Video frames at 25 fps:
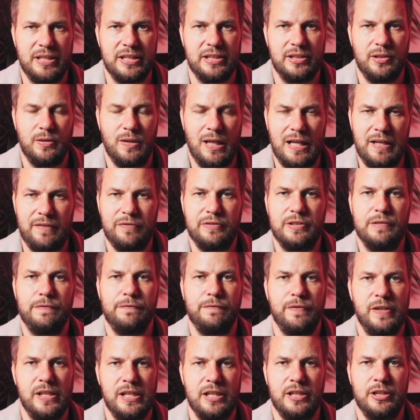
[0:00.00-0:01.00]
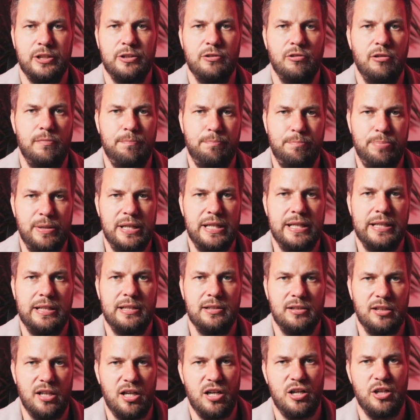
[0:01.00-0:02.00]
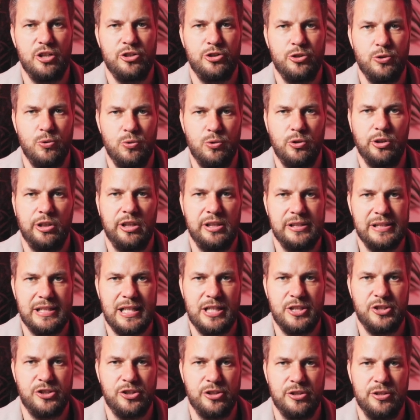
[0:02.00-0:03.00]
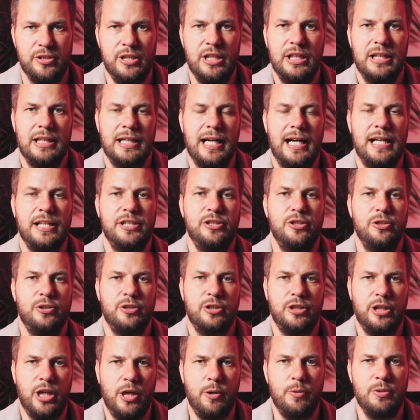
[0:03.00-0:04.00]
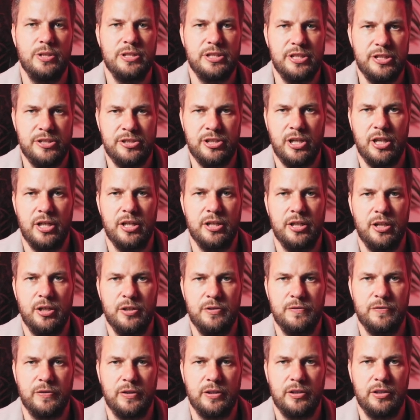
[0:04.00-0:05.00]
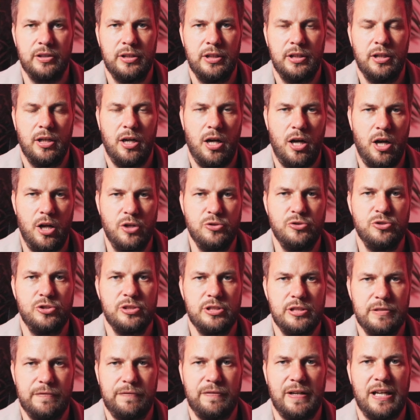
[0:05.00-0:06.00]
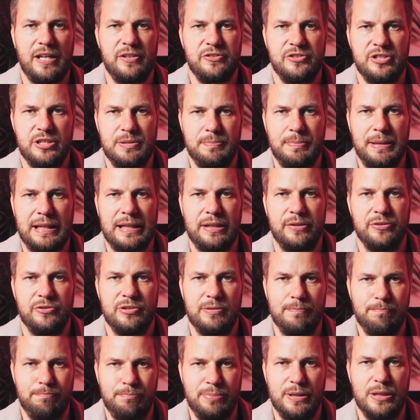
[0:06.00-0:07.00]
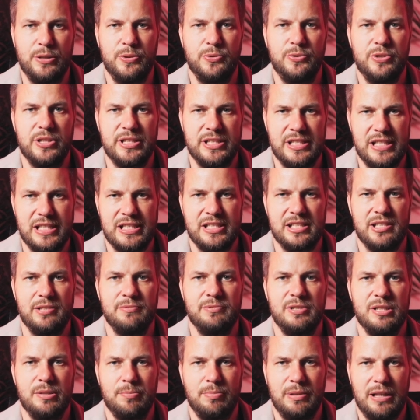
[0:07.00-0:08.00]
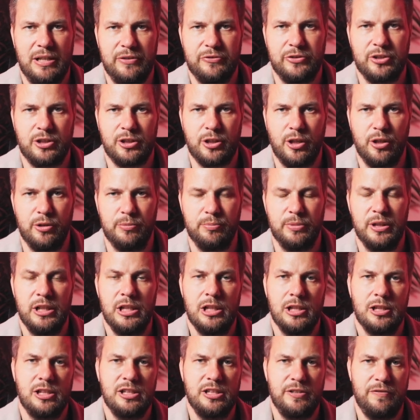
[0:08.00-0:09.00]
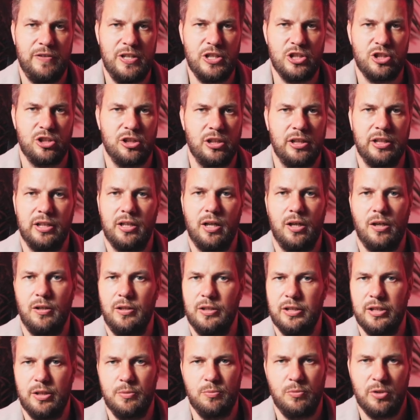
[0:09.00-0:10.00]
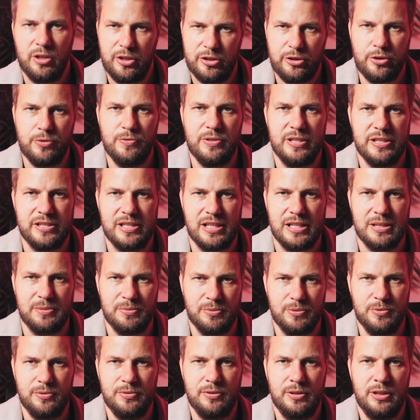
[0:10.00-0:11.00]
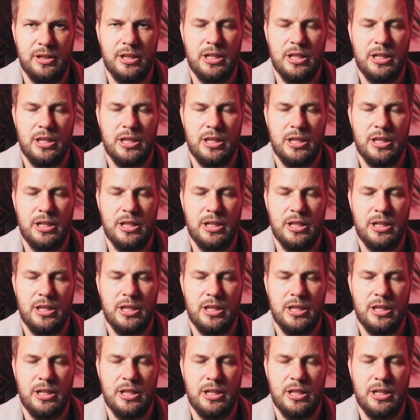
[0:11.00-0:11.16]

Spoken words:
You have to think you're a big, large organization, and you're going to turn over hundreds of thousands of pounds and build the systems to be able to cope. Because eventually, I don't want to do this anymore.